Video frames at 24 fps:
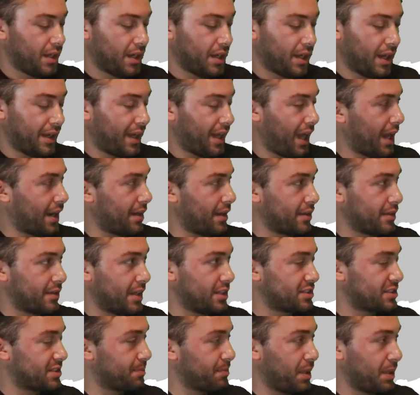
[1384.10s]
Again,
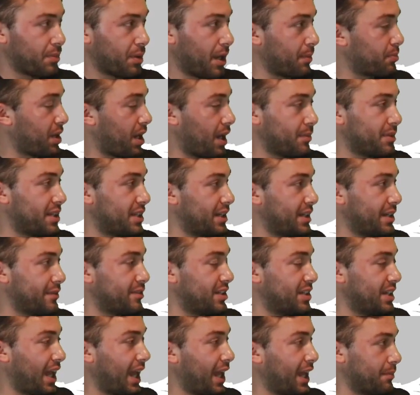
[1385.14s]
there's some people I probably didn't
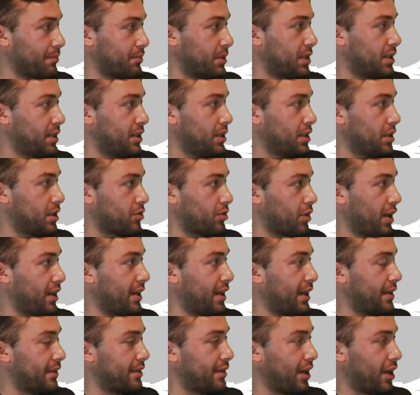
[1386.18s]
even name.
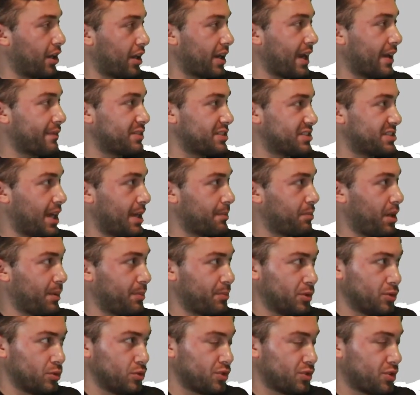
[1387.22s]
Right, they're going to have to step
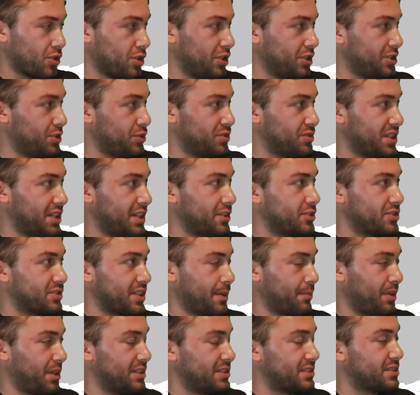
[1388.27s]
up. You lose 32 seniors.
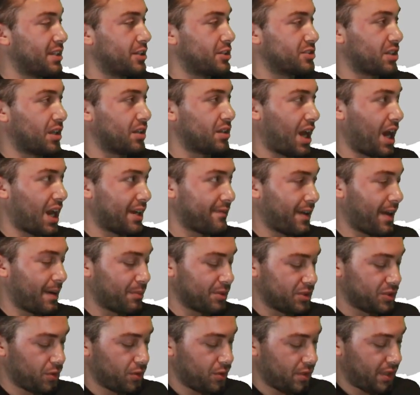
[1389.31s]
That means there's a lot of
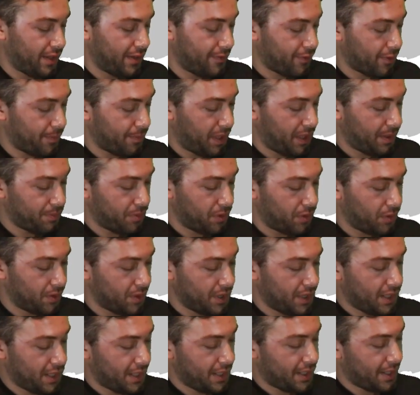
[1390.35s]
opportunity for people.
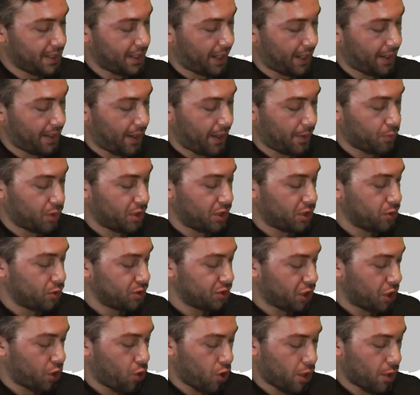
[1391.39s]
And when you
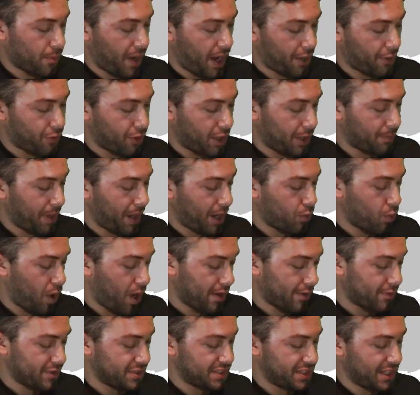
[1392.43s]
lose your quarterback, running back,
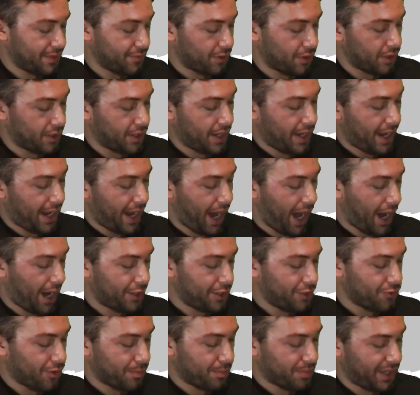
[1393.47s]
wide receiver, how
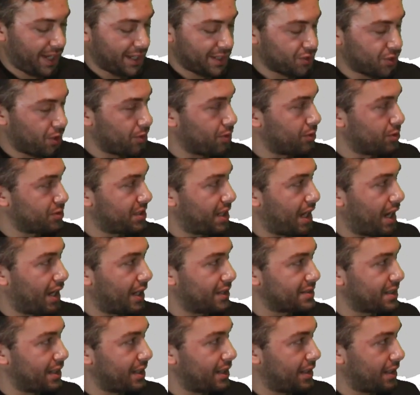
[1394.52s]
do you replace all those
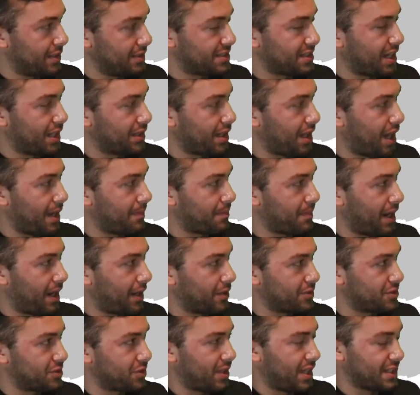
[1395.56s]
guys and inside
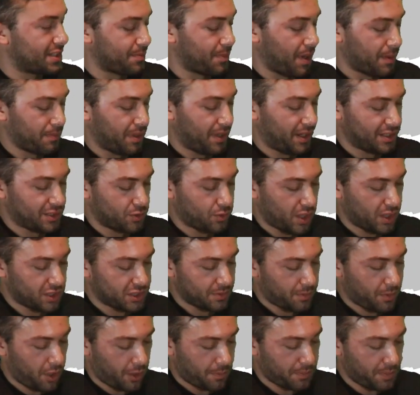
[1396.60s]
linebacker? So that's my biggest
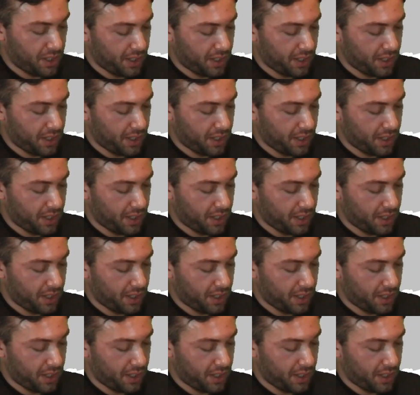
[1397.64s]
question mark.